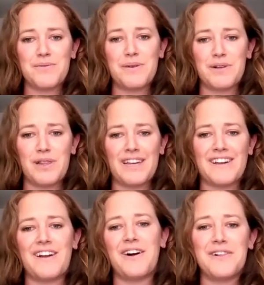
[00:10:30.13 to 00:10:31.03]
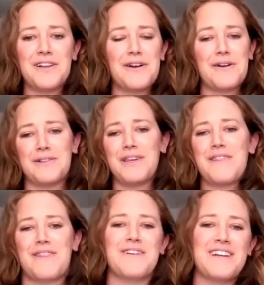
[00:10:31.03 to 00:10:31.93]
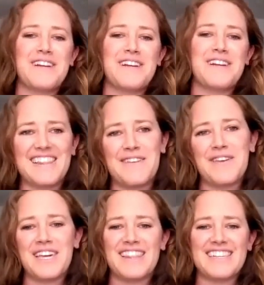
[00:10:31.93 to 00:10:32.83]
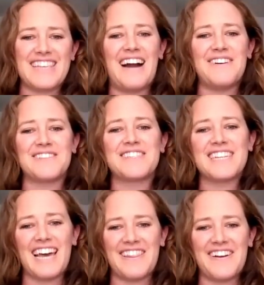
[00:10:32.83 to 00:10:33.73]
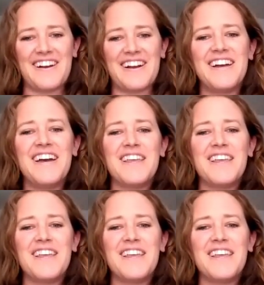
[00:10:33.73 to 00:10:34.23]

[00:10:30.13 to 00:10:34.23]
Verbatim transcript: We were like all in our early thirties, like living in this house together.